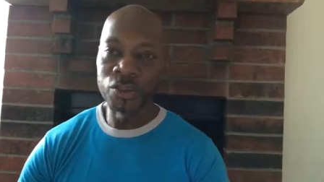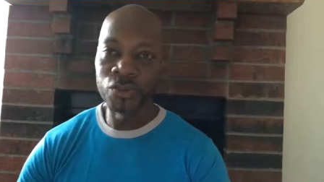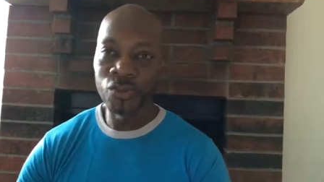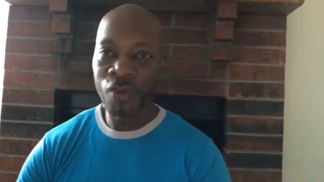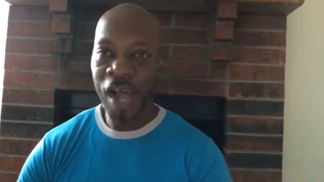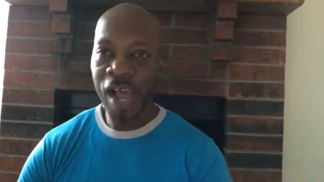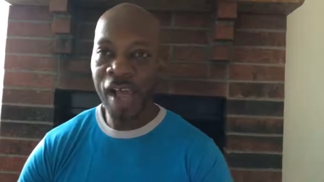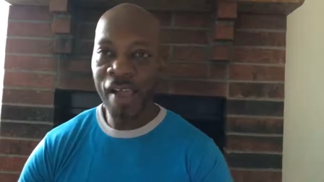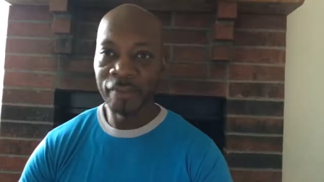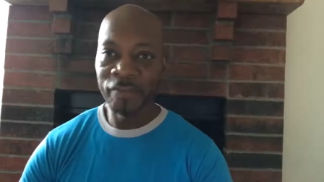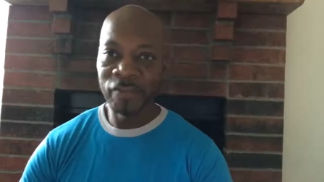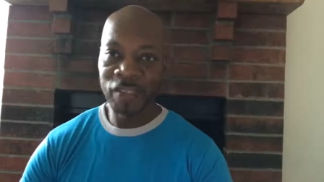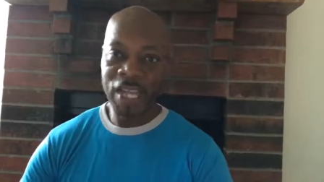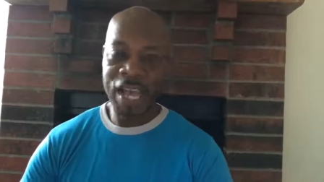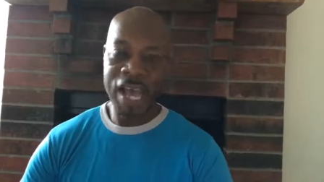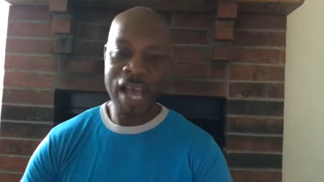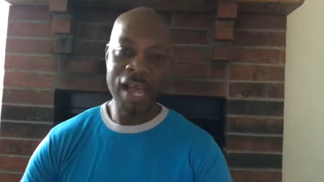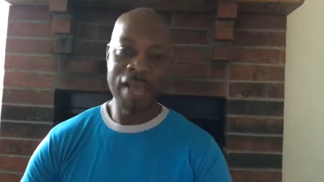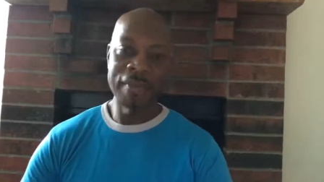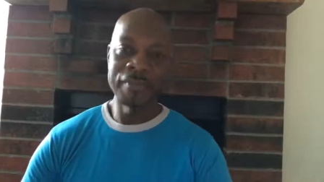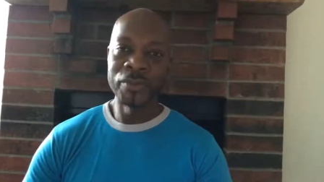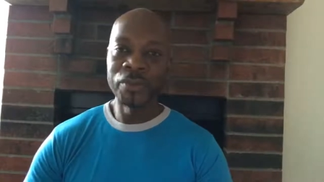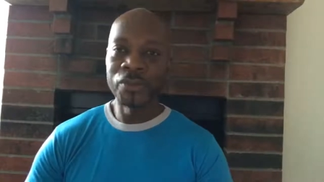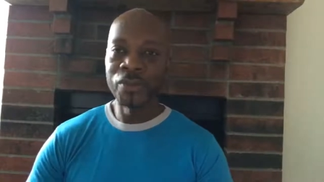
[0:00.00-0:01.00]
drive
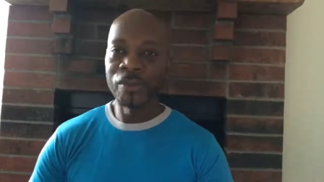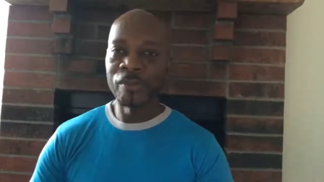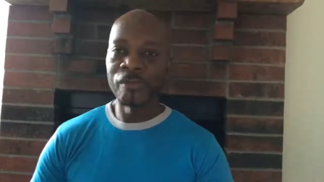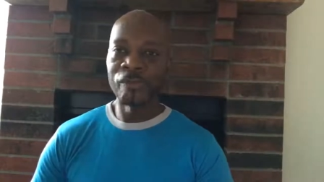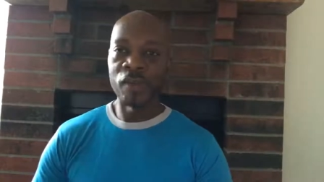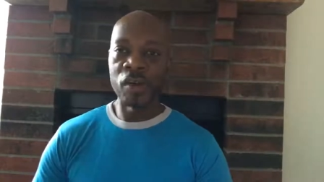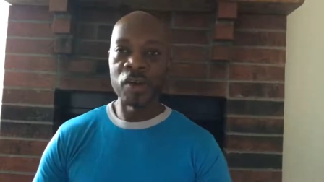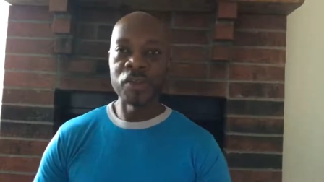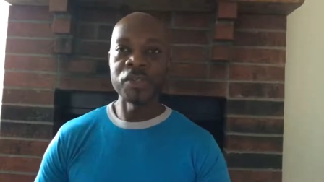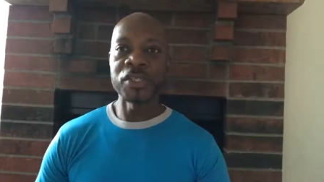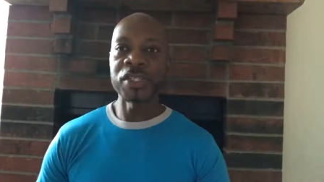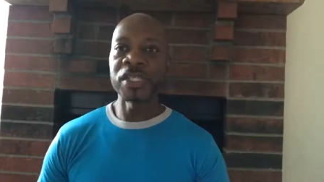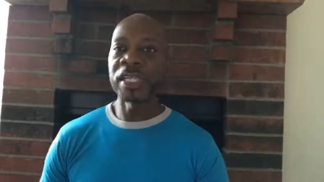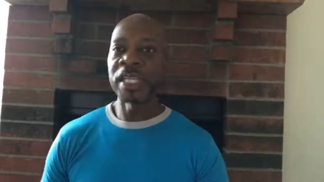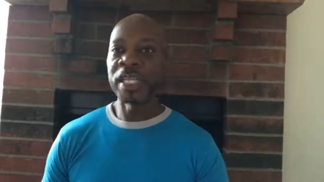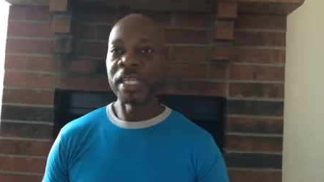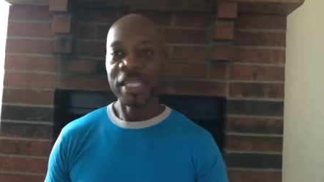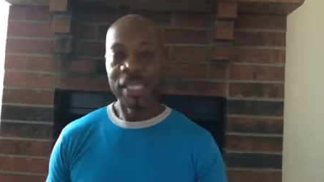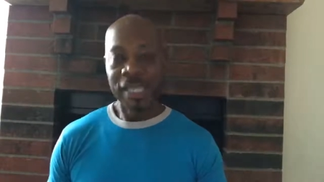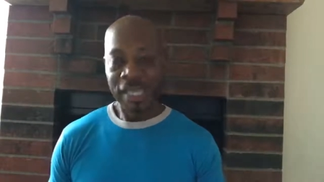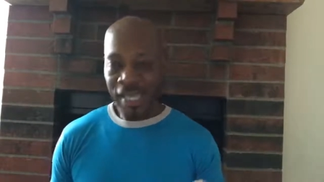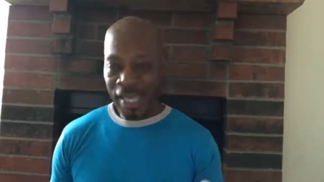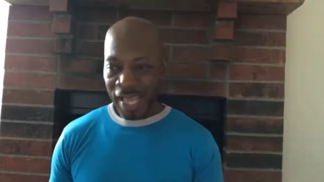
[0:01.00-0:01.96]
time university.